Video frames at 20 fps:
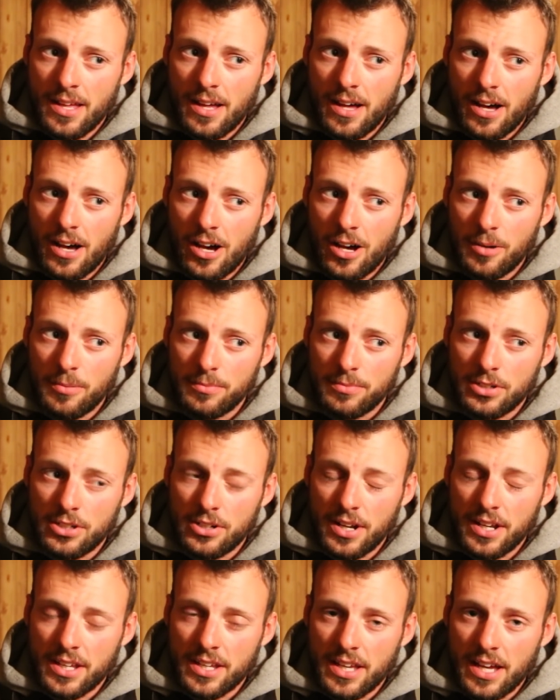Um,
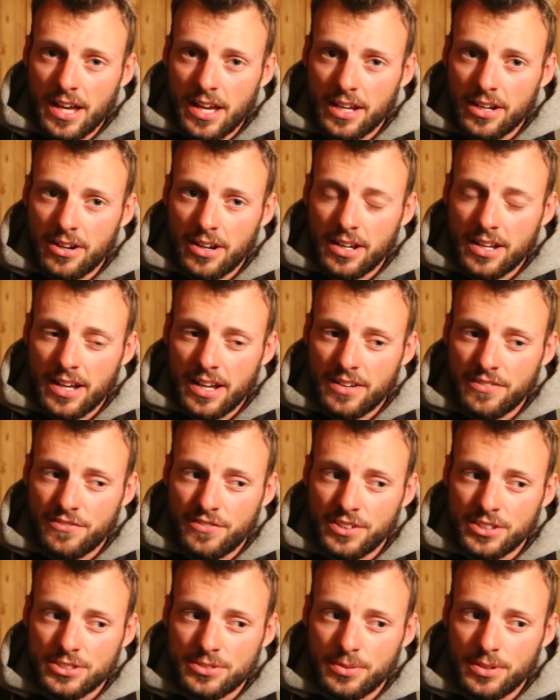great guy, great guy to
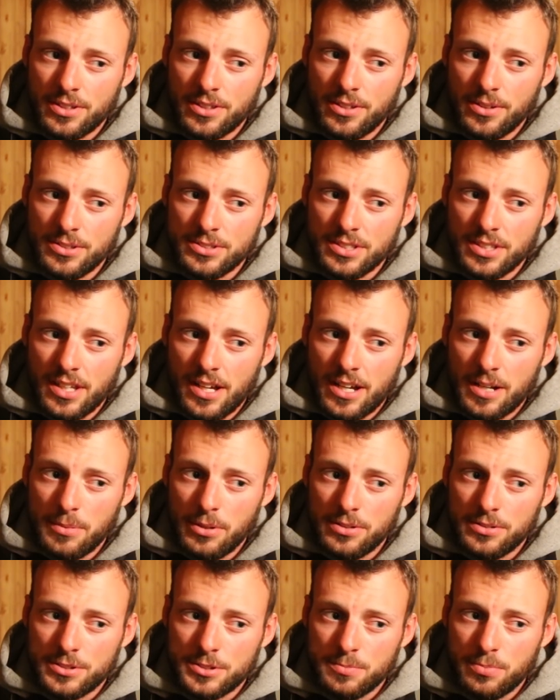fish with, knows a lot
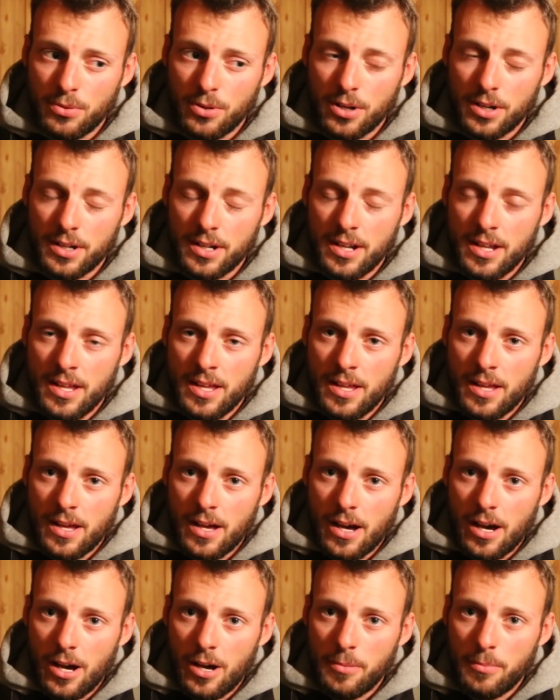about the sport.
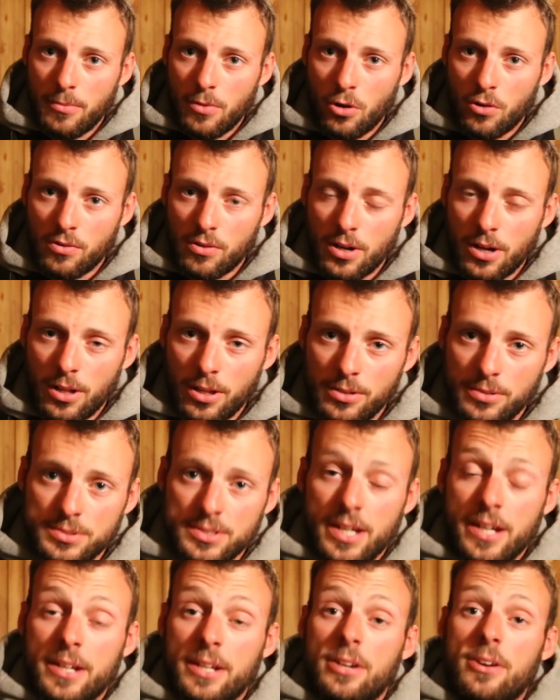Um, overall, it was,
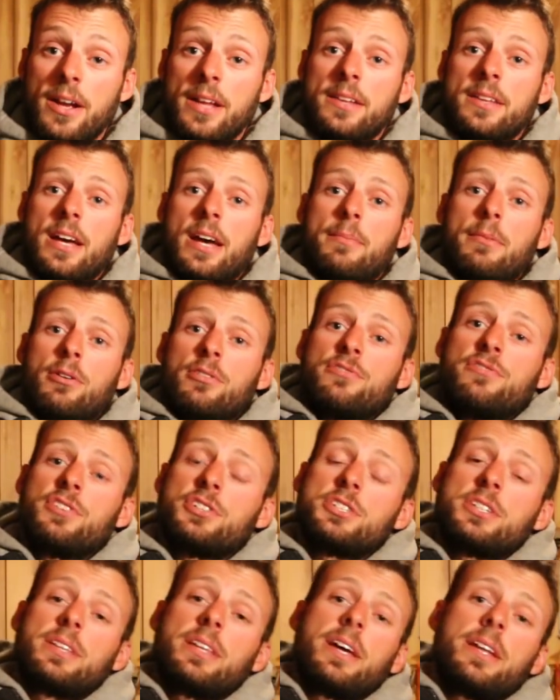I had a great time out
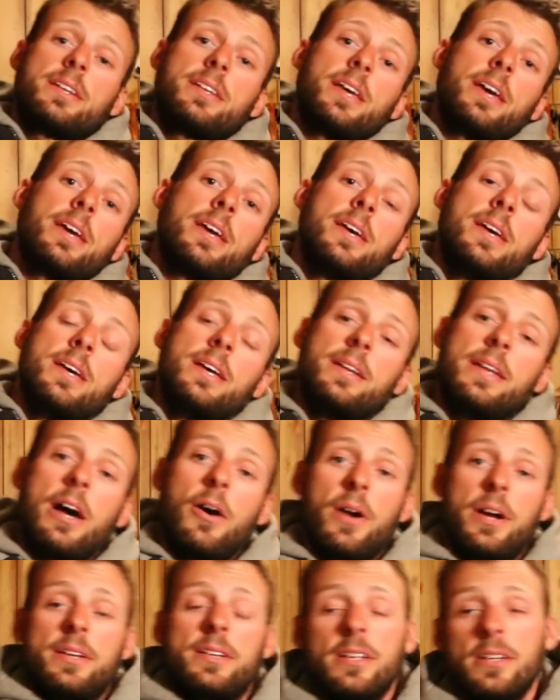fishing that day.
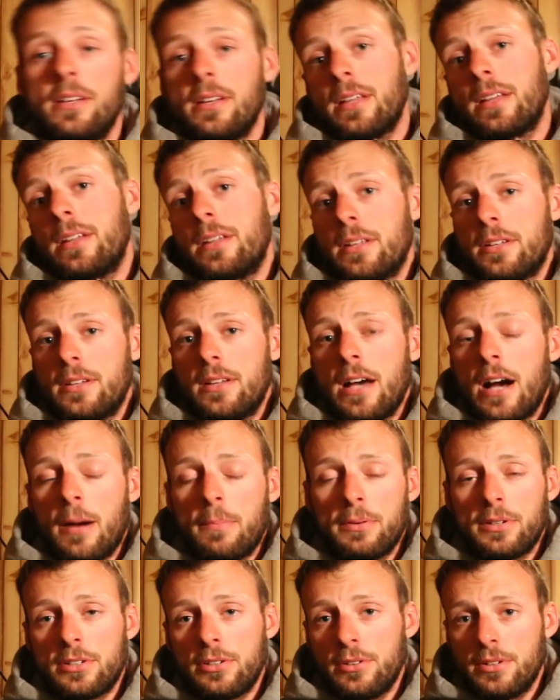Now, I didn't get an
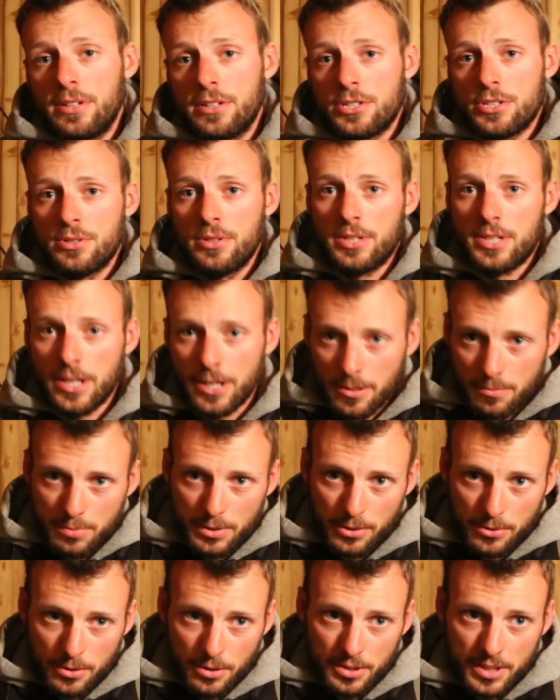opportunity to shoot a ton of
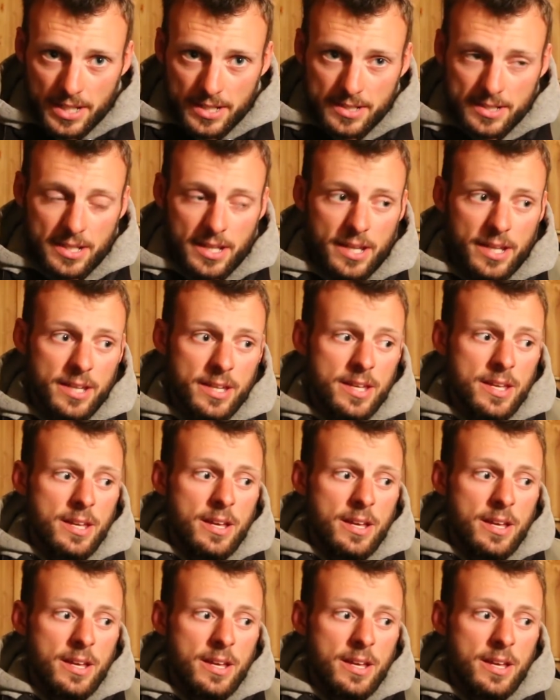B-roll that day.